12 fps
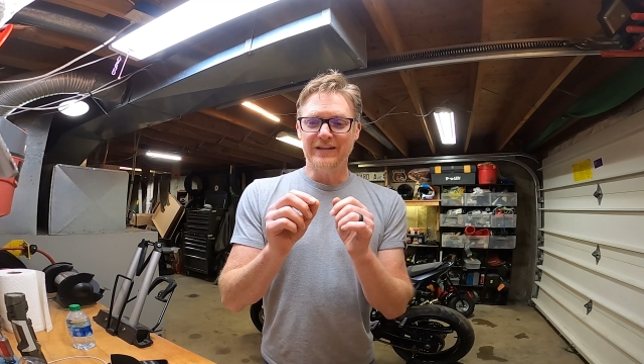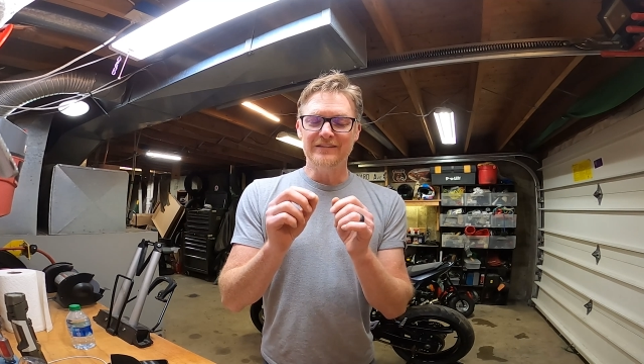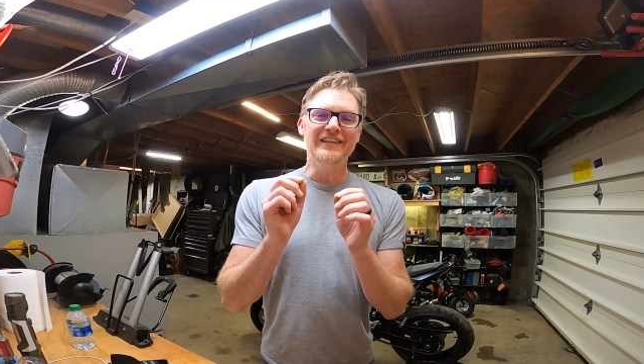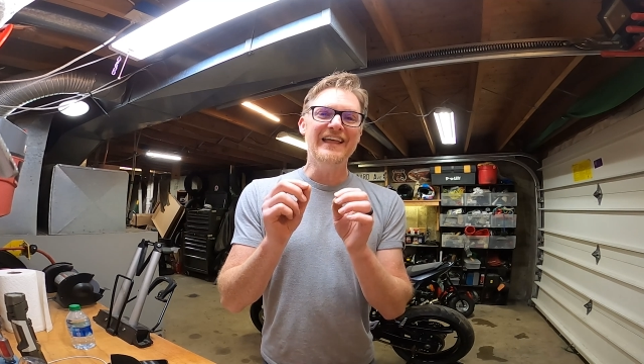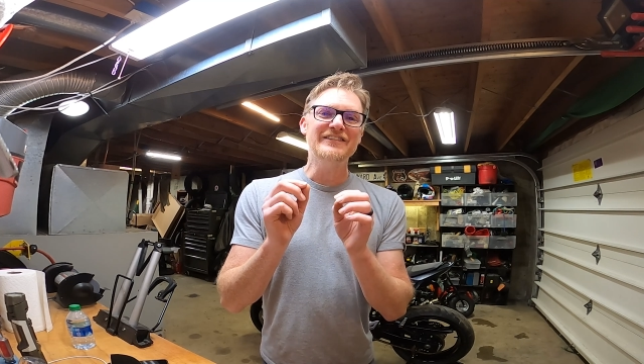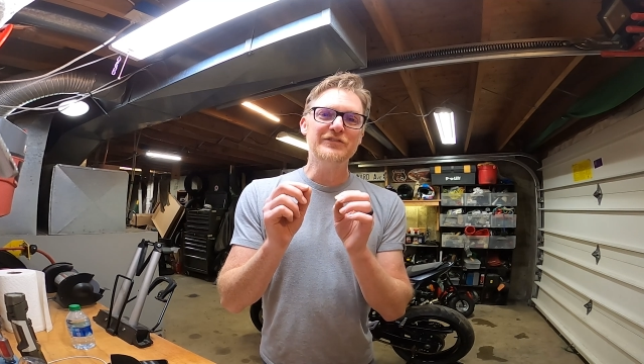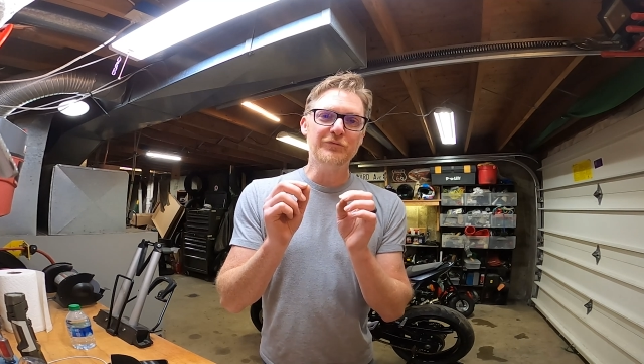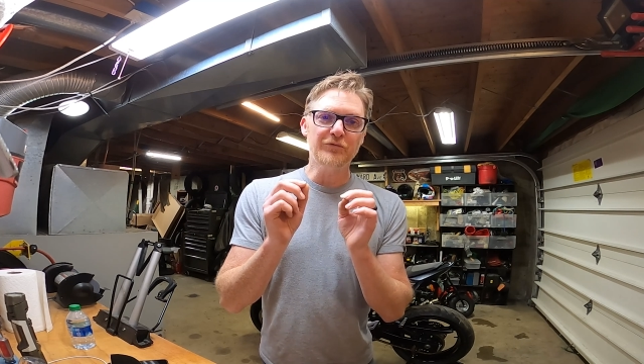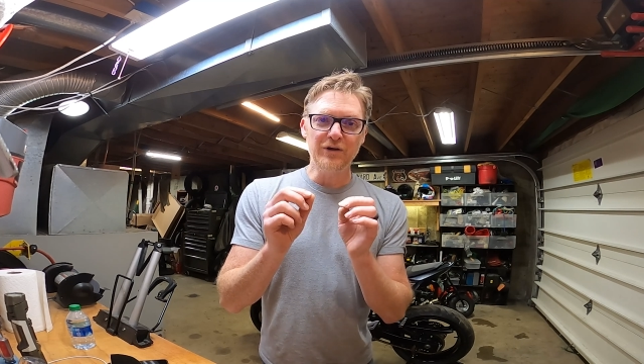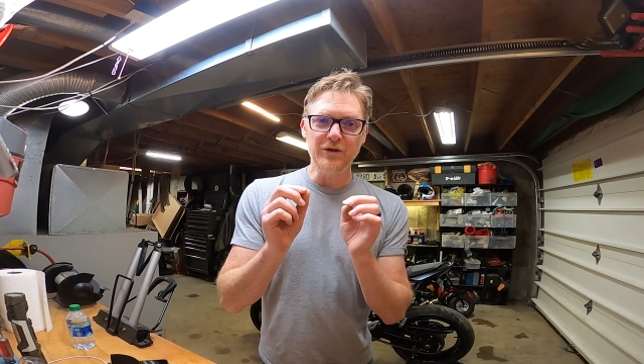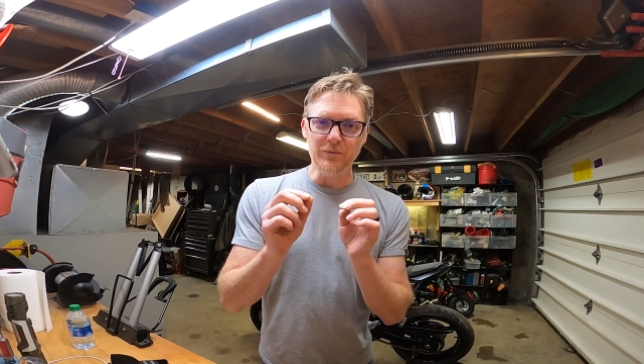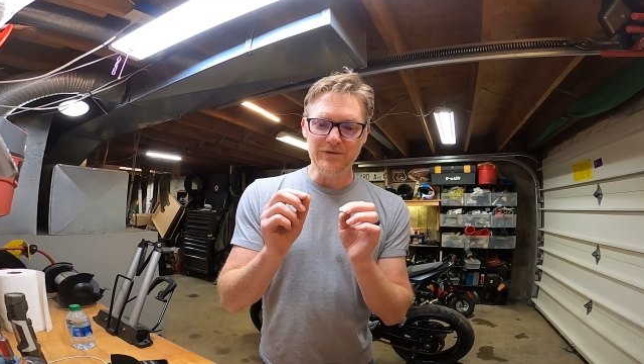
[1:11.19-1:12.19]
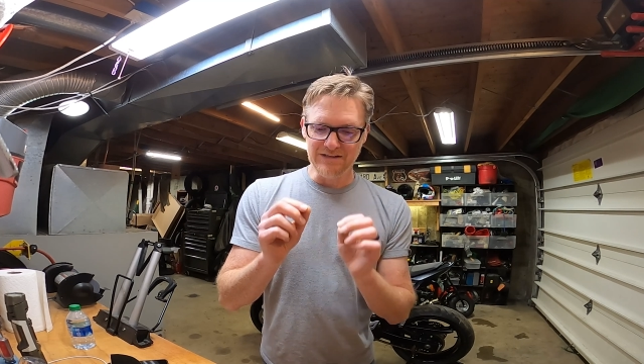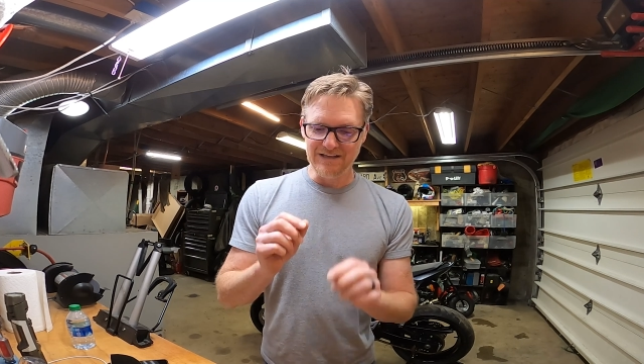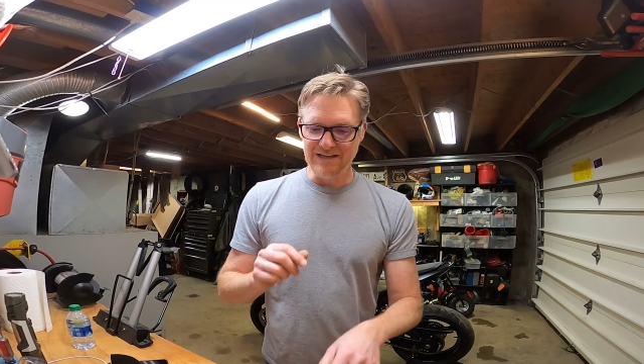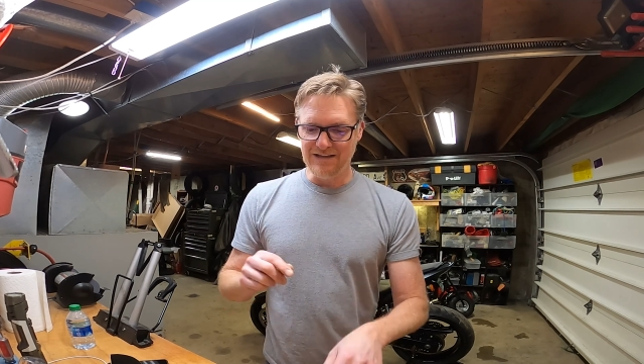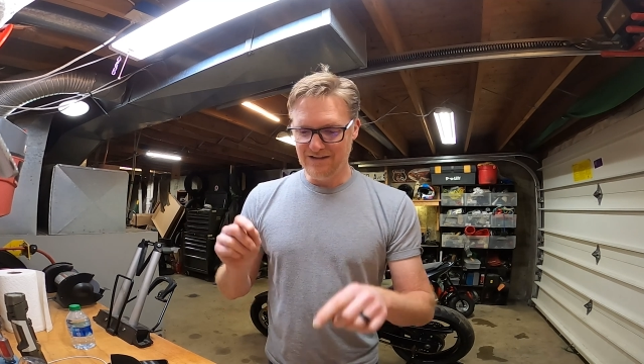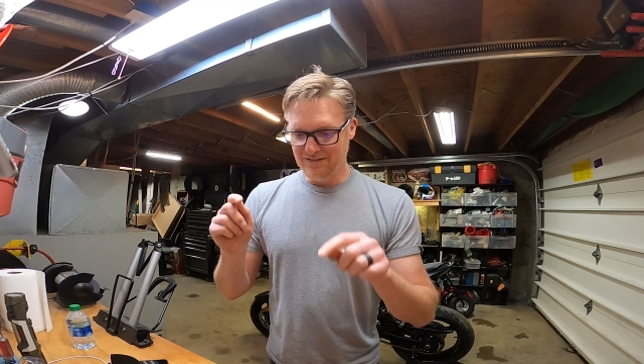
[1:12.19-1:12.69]
less
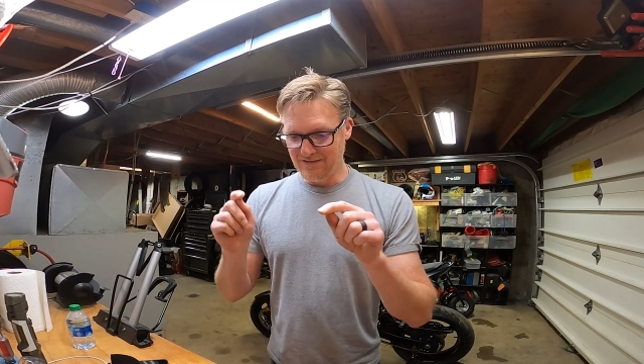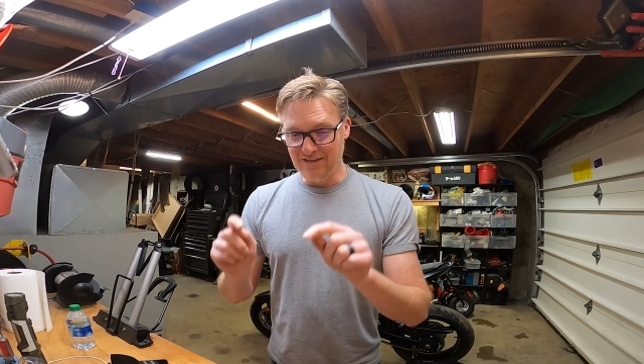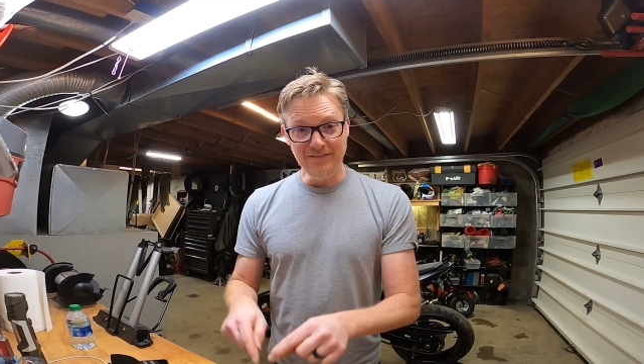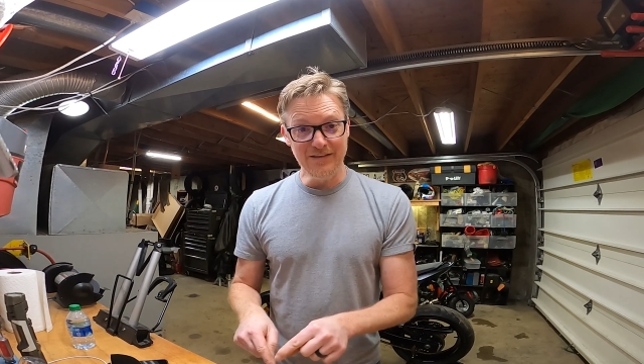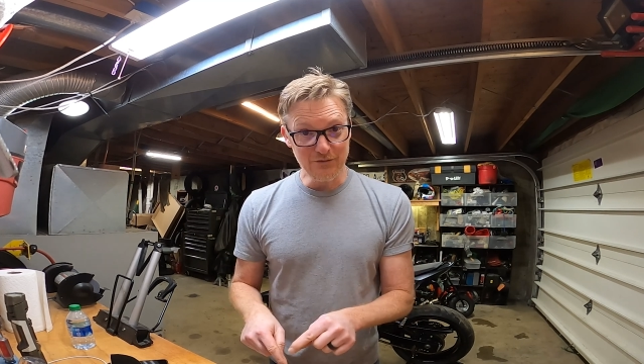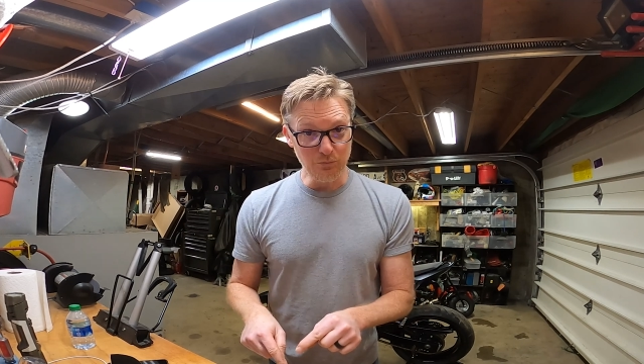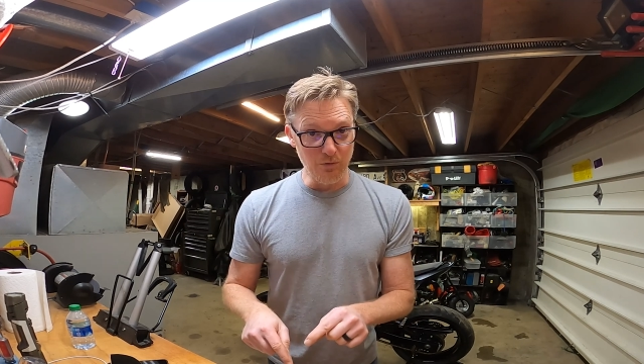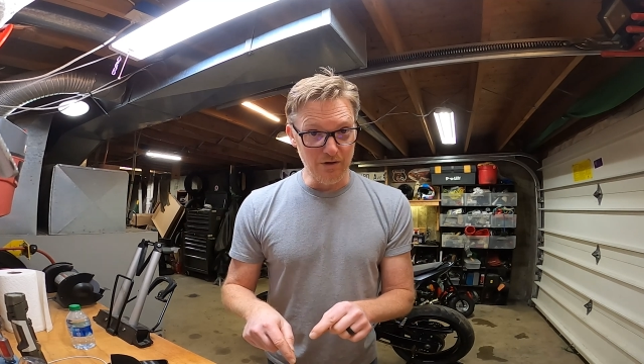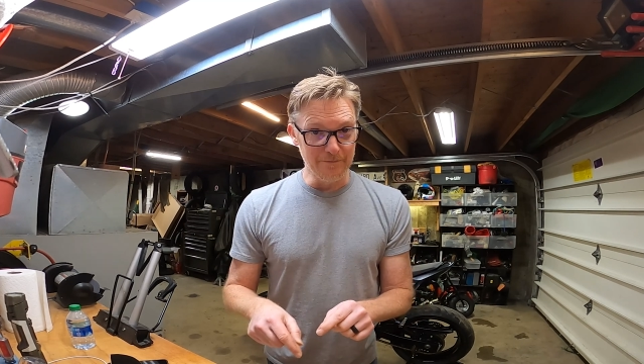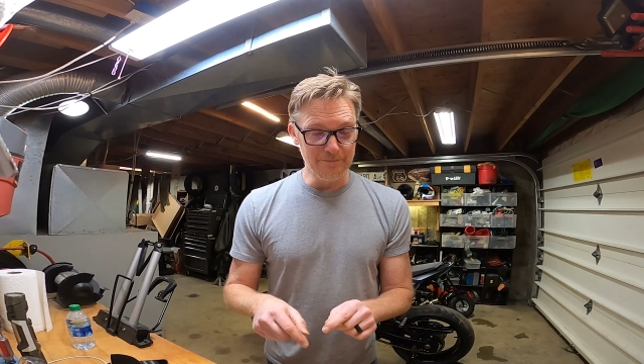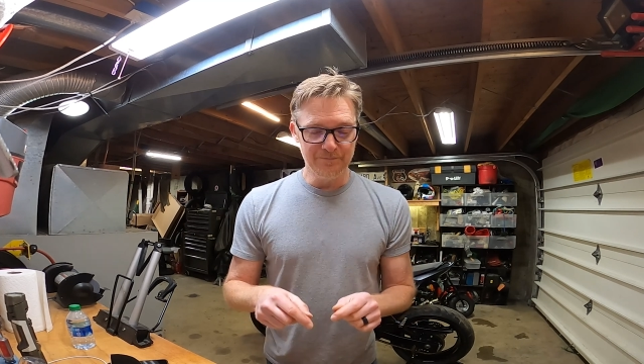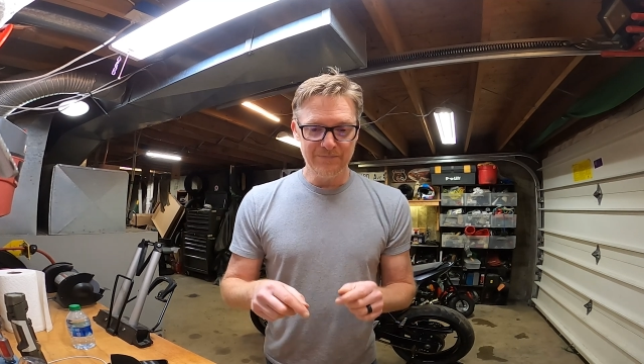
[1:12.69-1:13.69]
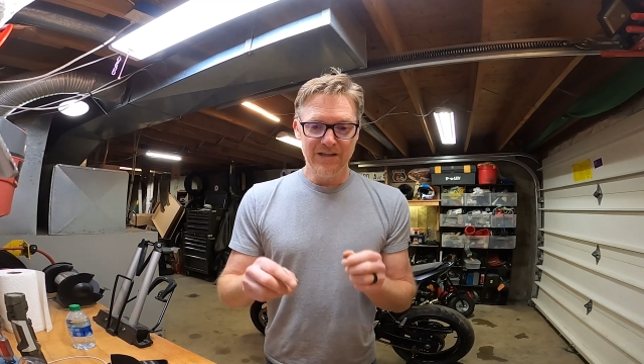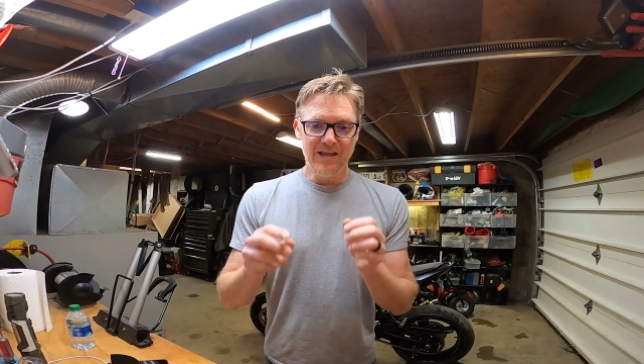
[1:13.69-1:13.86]
frequently than this one.